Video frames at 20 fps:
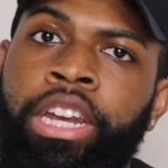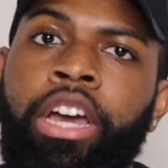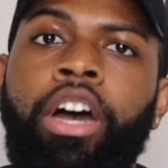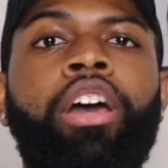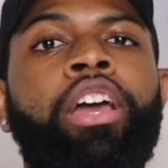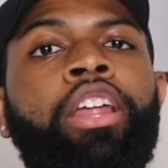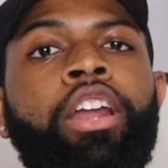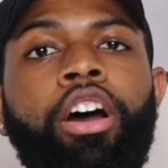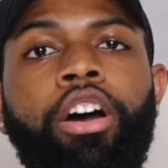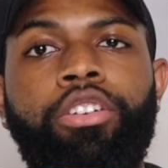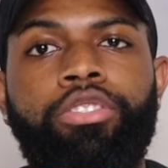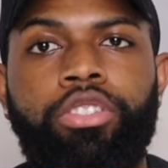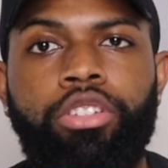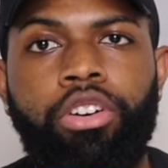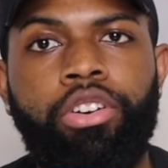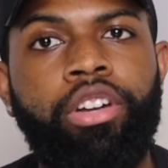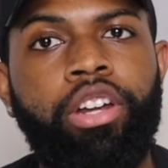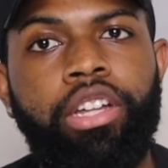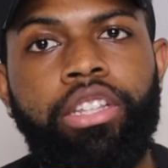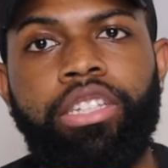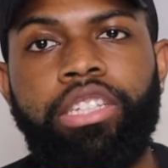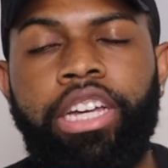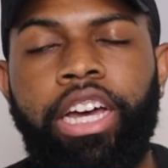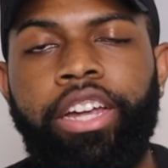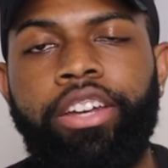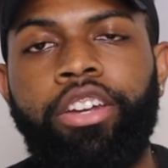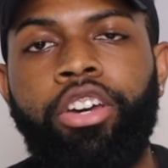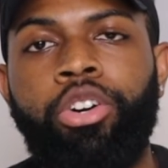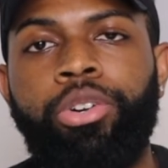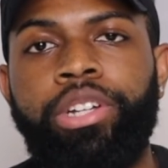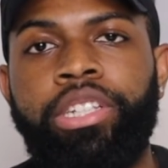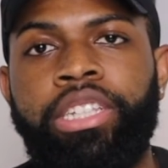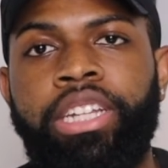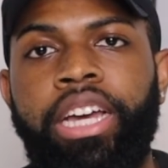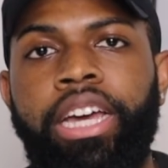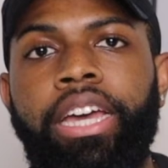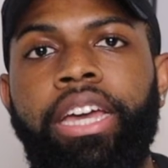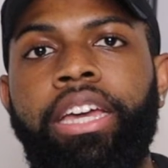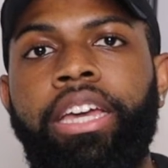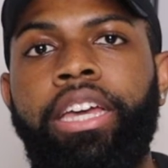And also, another side note is
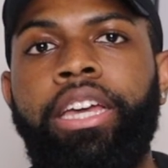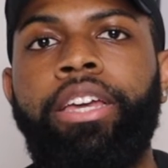that